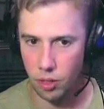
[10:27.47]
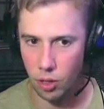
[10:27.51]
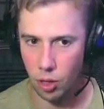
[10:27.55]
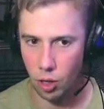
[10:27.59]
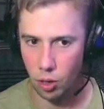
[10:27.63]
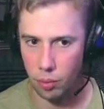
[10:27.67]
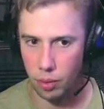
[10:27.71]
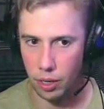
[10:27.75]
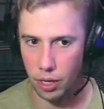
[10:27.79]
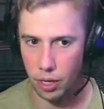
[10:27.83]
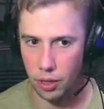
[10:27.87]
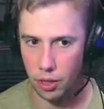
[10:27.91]

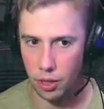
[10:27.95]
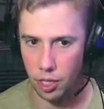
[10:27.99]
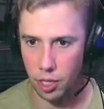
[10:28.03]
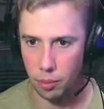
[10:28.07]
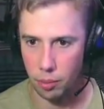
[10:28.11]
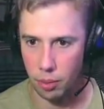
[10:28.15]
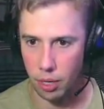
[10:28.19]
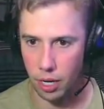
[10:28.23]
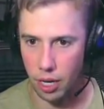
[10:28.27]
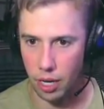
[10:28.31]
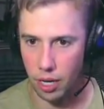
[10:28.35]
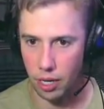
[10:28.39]
Oh man, I think
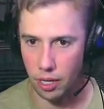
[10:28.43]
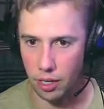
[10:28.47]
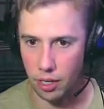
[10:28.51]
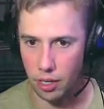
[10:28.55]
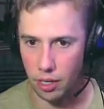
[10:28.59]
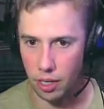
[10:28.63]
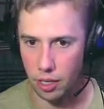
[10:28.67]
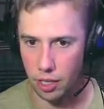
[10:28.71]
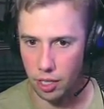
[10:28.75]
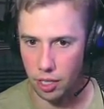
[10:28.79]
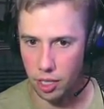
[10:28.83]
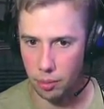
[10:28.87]
I'm high.
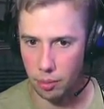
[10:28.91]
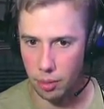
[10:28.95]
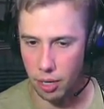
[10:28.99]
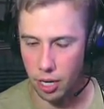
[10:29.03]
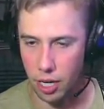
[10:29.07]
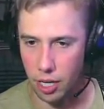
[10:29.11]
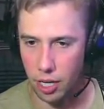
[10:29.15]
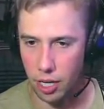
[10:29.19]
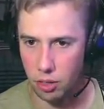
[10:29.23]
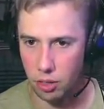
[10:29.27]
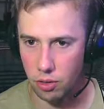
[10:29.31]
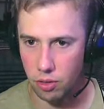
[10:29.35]
I think I'm
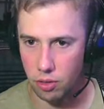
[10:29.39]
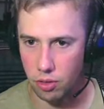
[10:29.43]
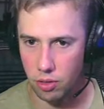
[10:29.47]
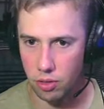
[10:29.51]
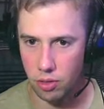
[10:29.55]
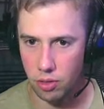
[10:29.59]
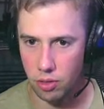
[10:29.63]
high, dude.